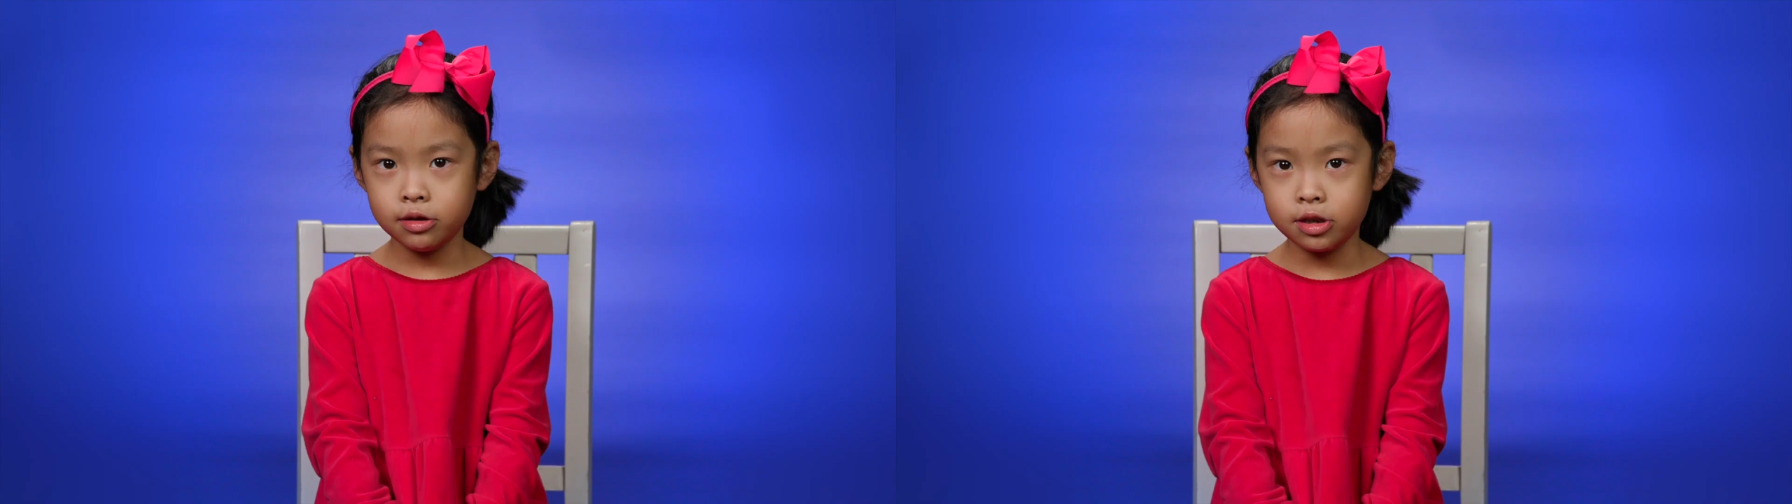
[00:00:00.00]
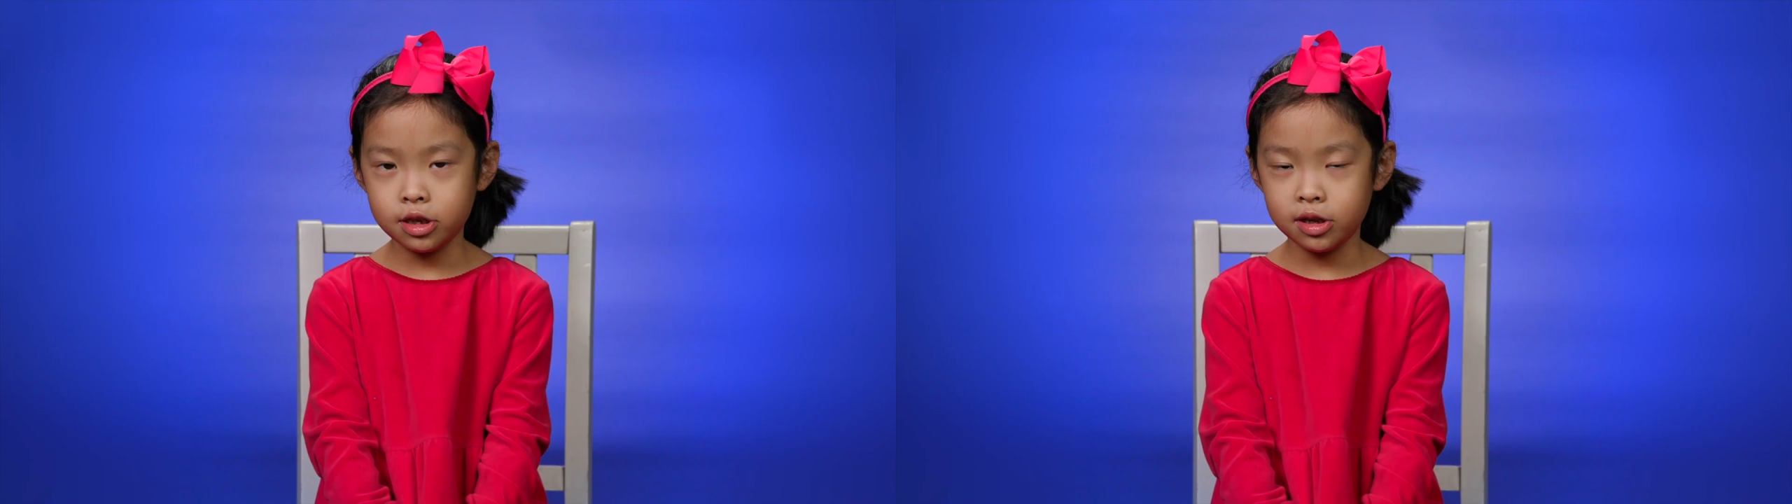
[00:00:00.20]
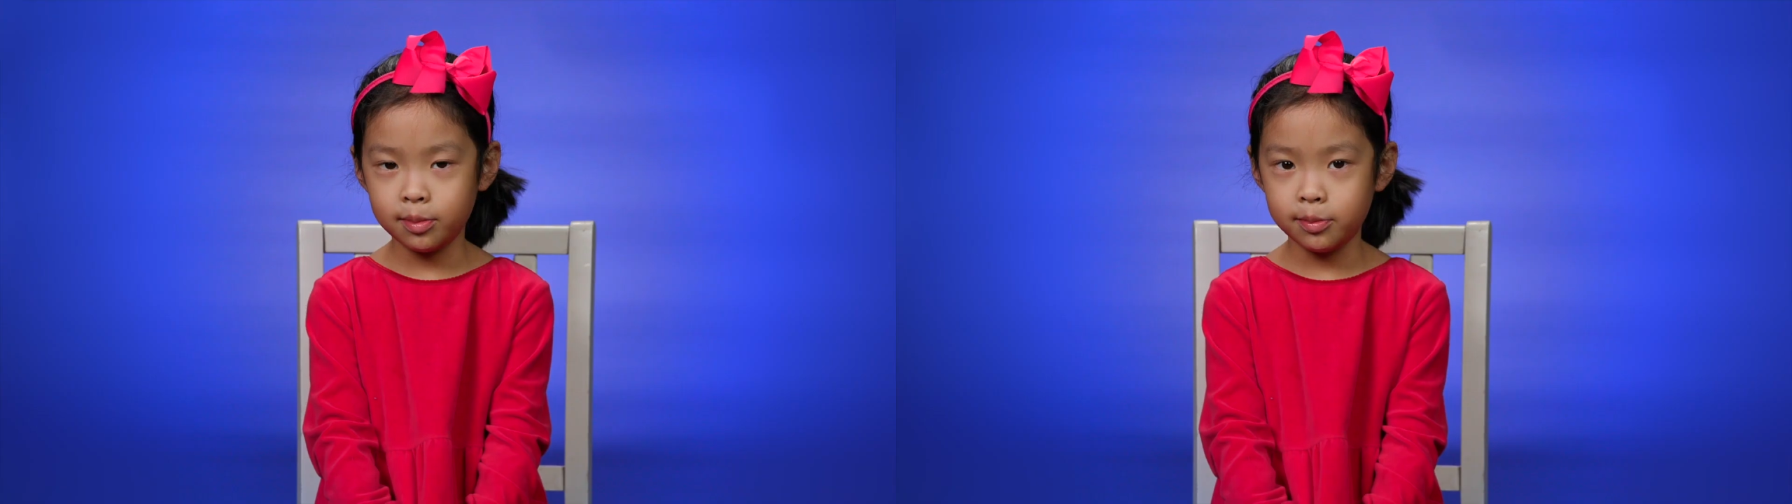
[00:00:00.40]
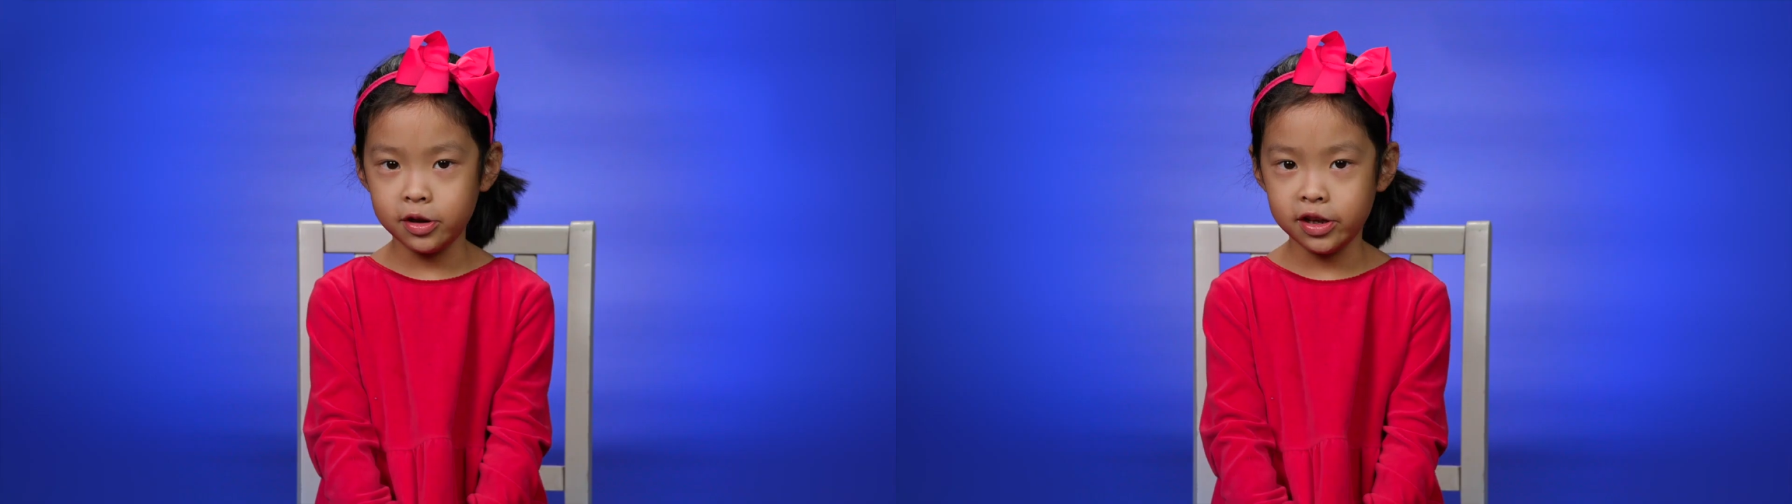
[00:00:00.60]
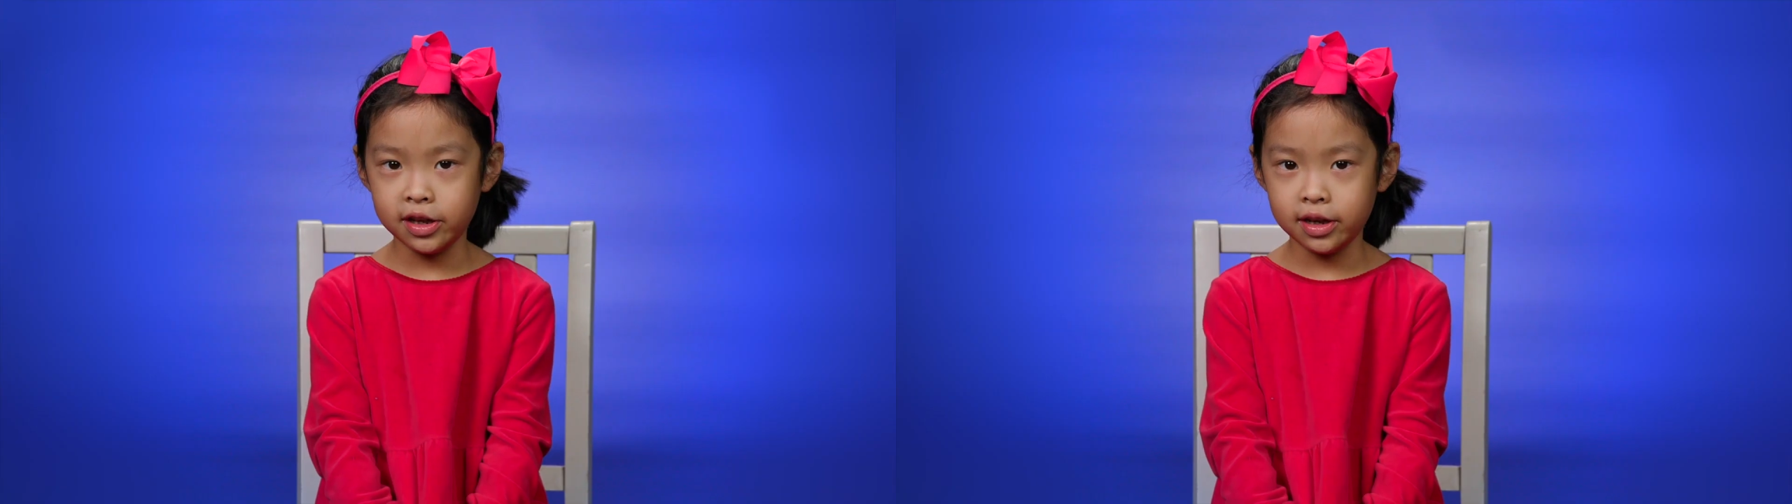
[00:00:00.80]
You shouldn't be
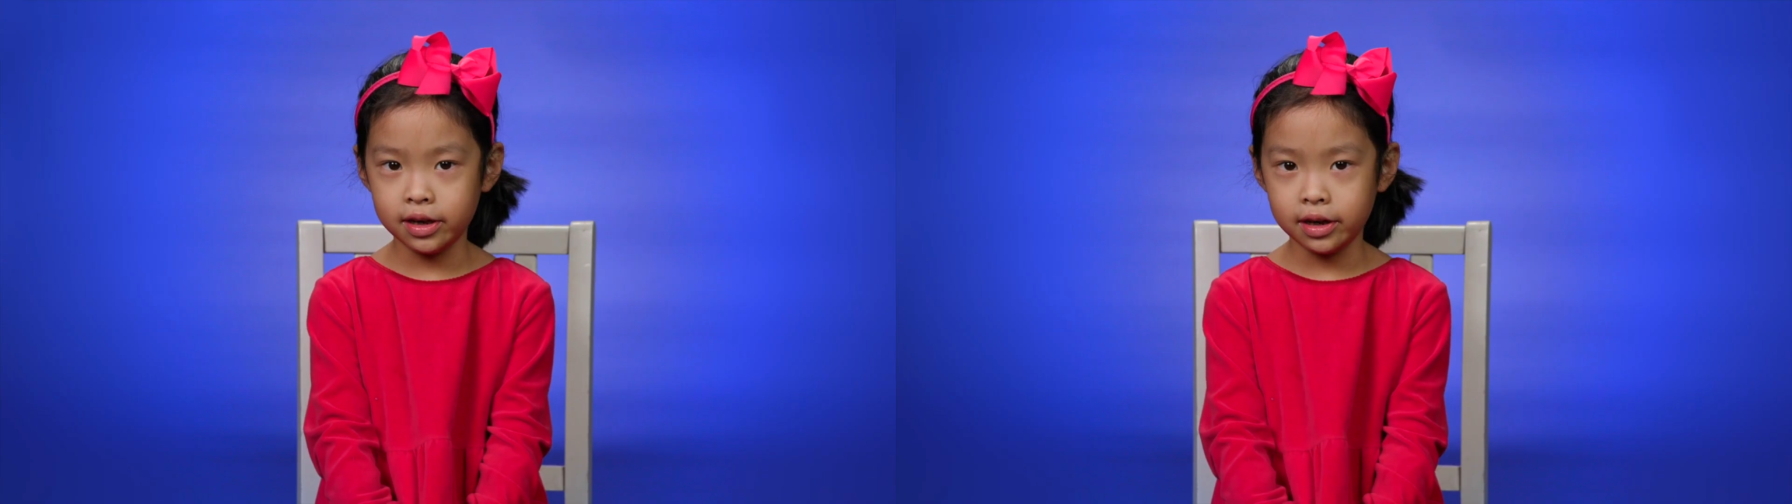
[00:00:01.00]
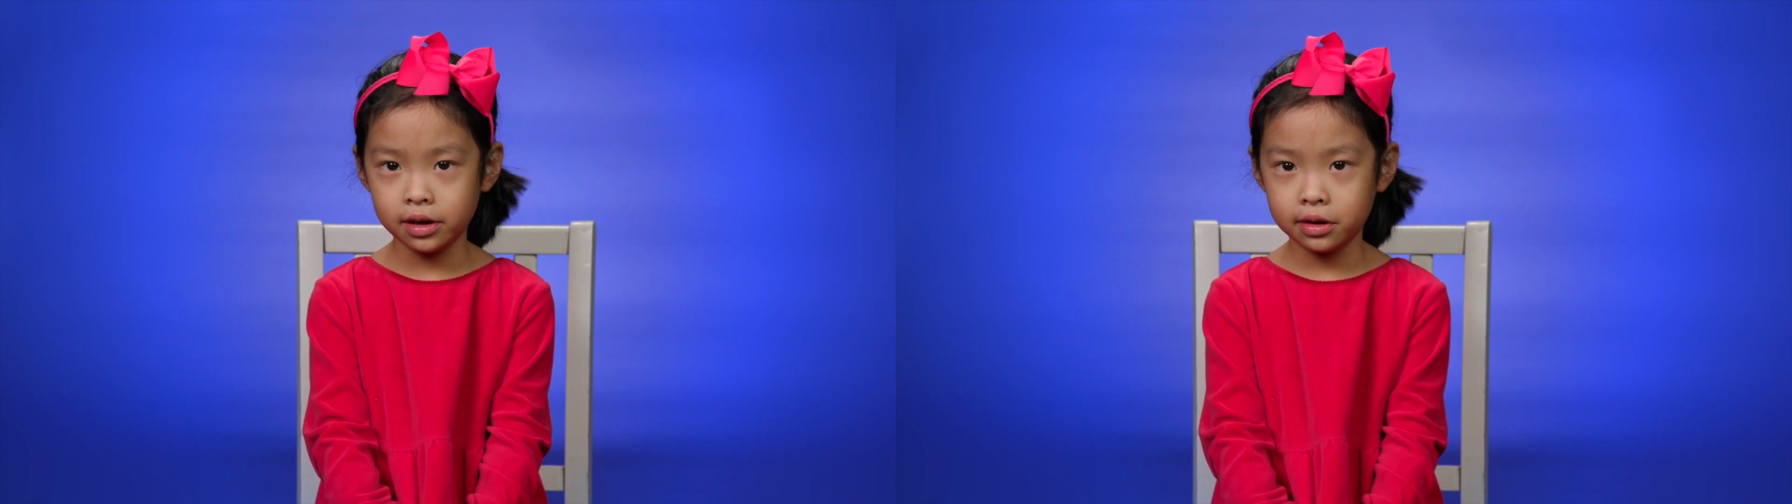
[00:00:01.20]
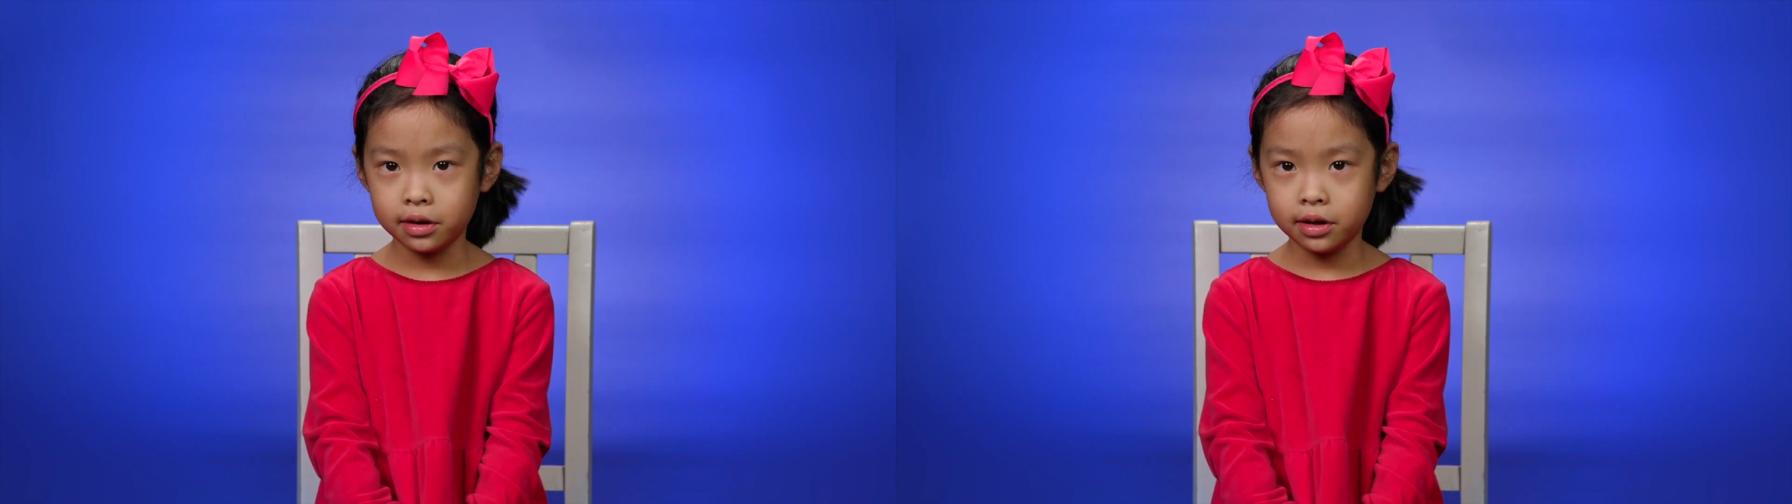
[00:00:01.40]
eating